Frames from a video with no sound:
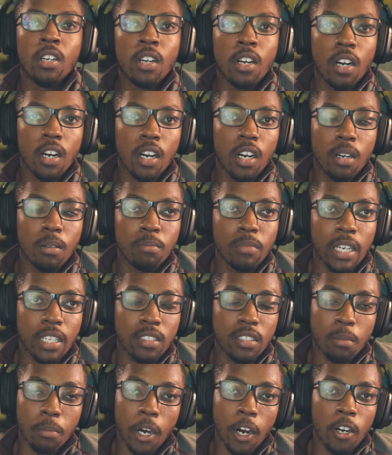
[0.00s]
And
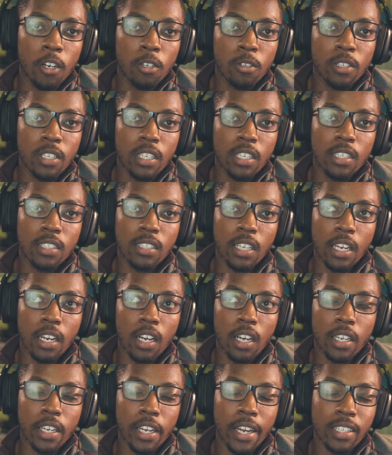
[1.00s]
tomorrow is an
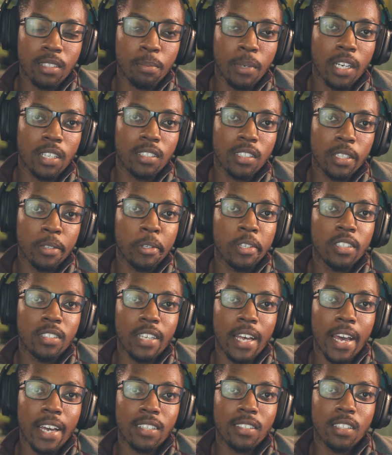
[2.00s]
Xbox Series
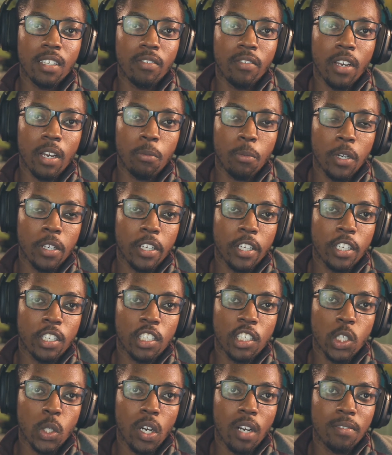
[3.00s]
X event where they're going to
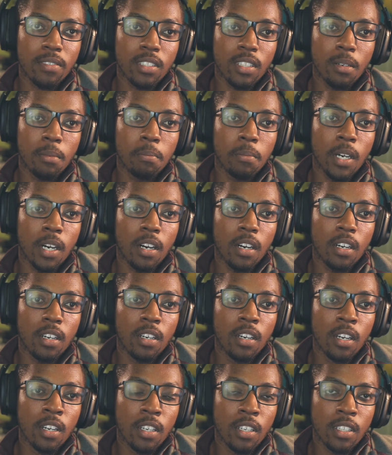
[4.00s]
show off some
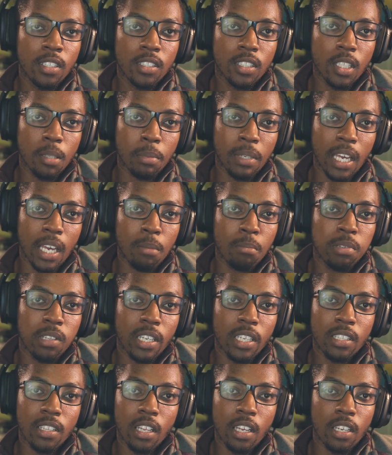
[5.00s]

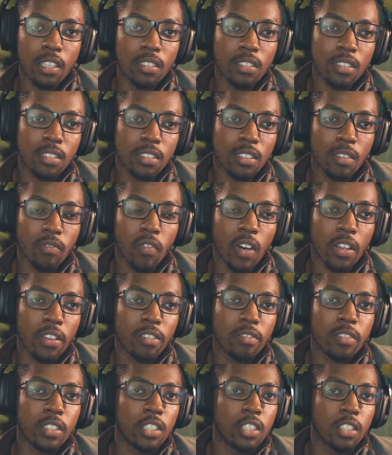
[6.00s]
gameplay things and some other
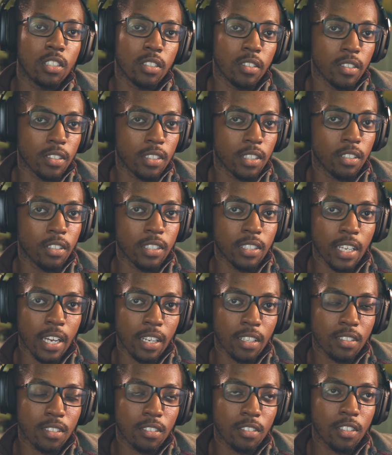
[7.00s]
features of the Series
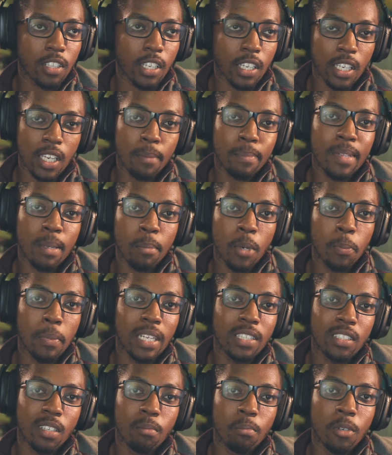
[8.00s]
X so they can keep the
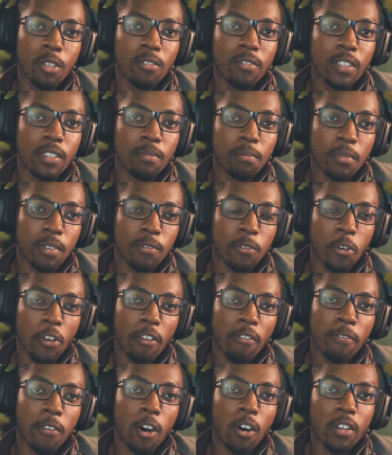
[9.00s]
momentum moving before the
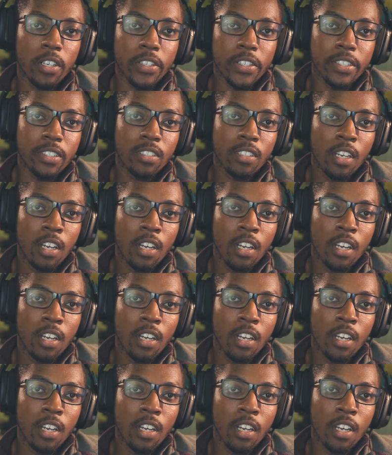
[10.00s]
fall hits.